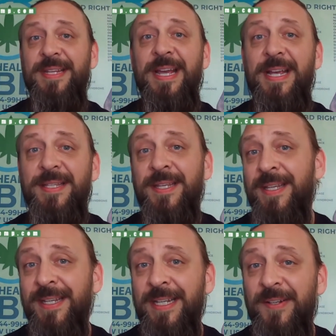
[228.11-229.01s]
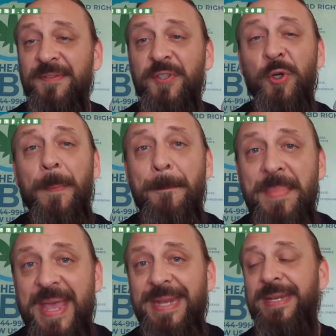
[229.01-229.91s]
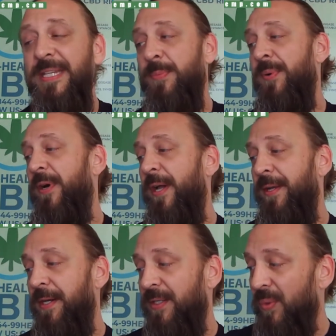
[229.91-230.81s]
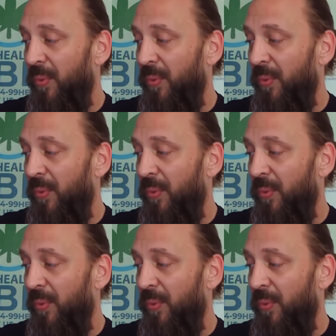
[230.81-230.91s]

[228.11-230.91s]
Guys, tremendous products.